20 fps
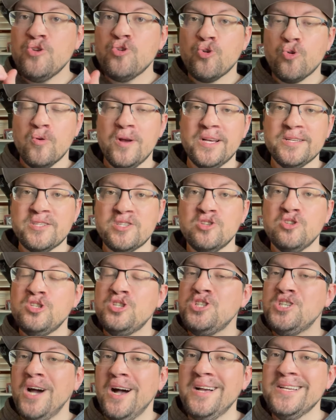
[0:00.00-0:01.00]
Chris
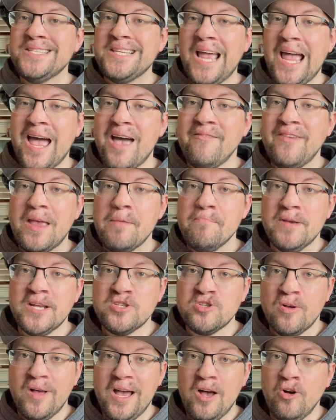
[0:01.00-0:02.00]
does have a
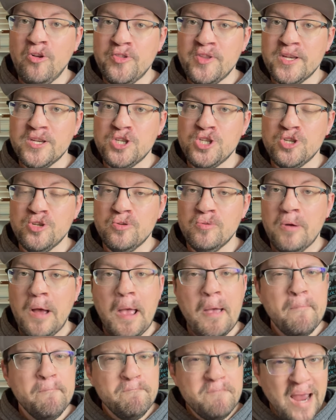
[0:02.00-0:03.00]
mental health issue.
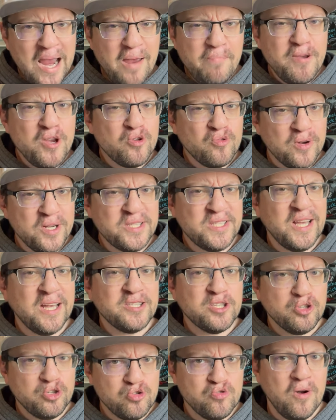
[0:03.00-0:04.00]
Maybe Chris
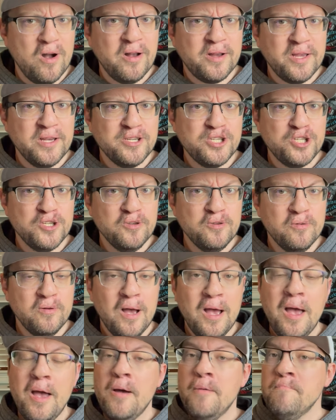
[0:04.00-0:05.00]
has a drug issue.
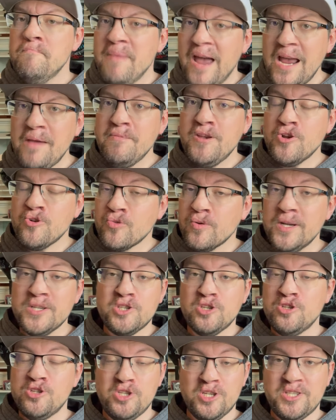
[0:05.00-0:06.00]
Maybe Chris
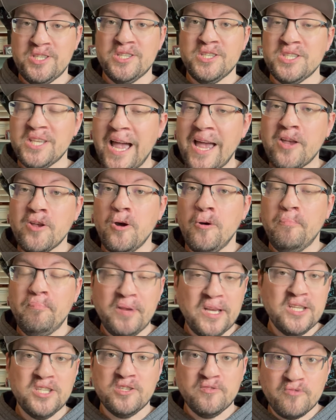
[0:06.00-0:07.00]
is just a psycho
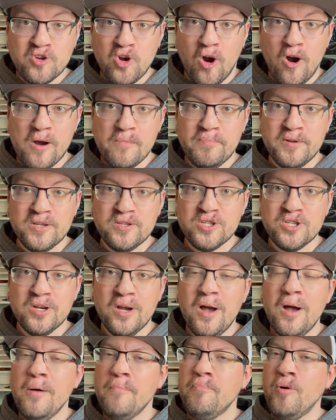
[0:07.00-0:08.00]
piece of garbage.
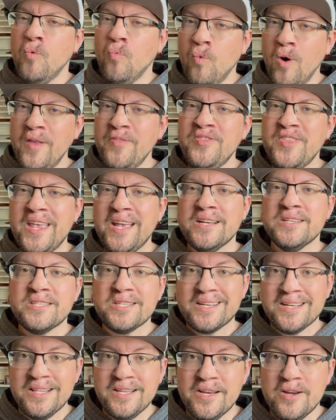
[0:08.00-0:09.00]
But one thing is
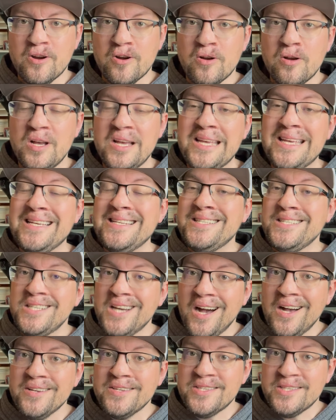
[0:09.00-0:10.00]
clear, he
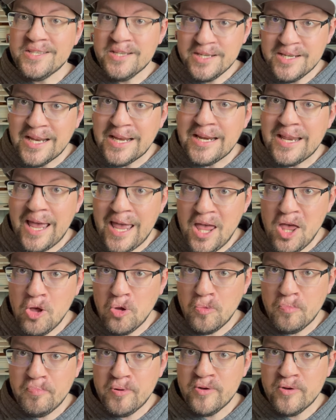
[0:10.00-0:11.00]
does need help.